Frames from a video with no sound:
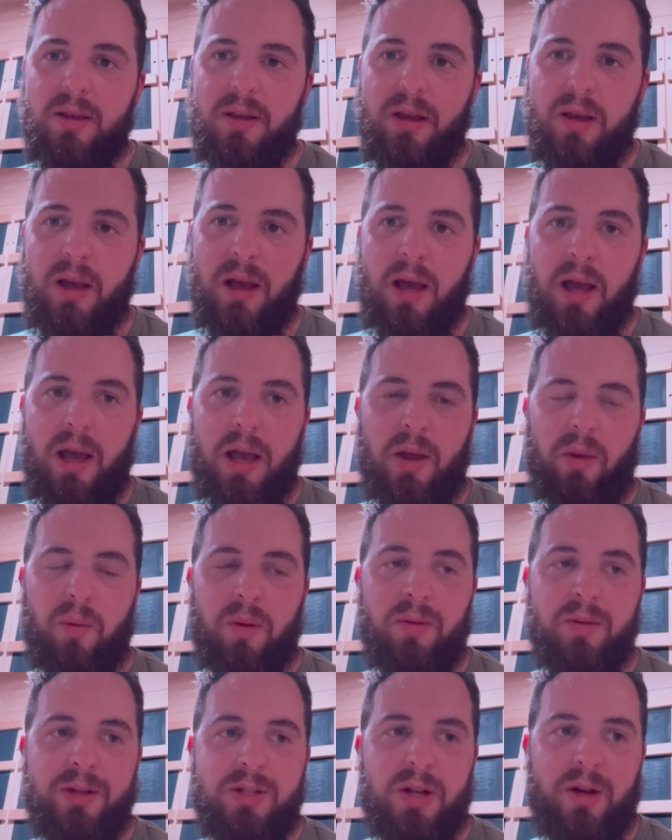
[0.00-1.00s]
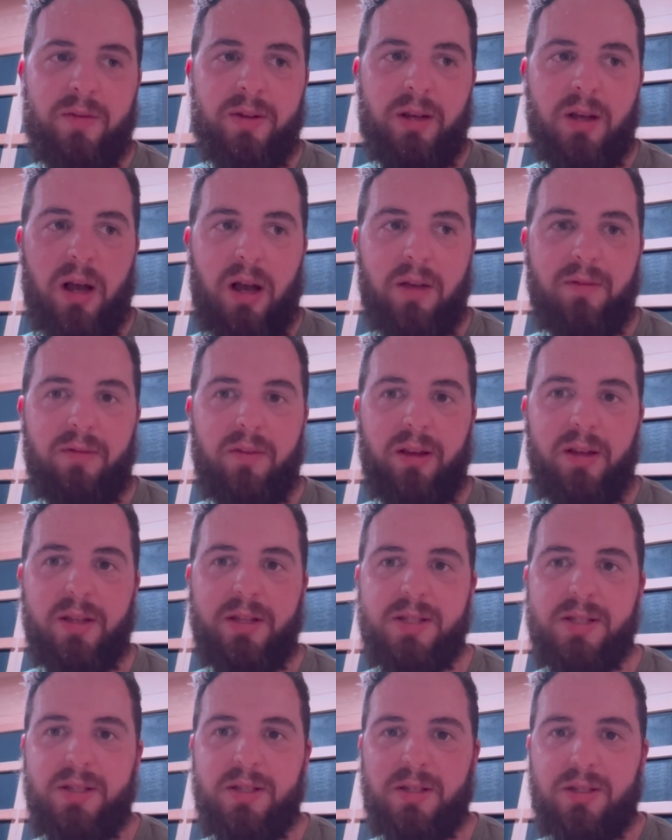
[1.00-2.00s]
when resolving
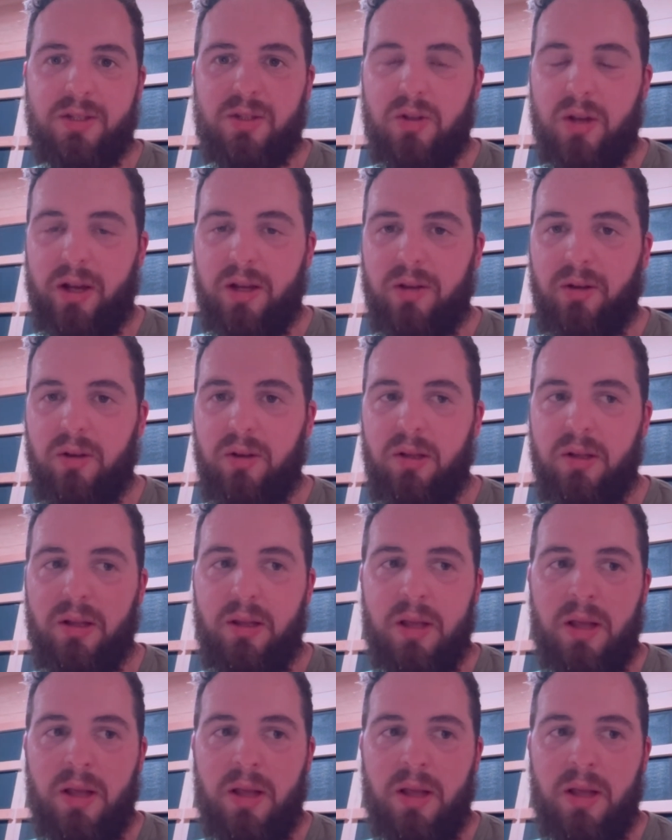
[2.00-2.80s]
conflicts is critical.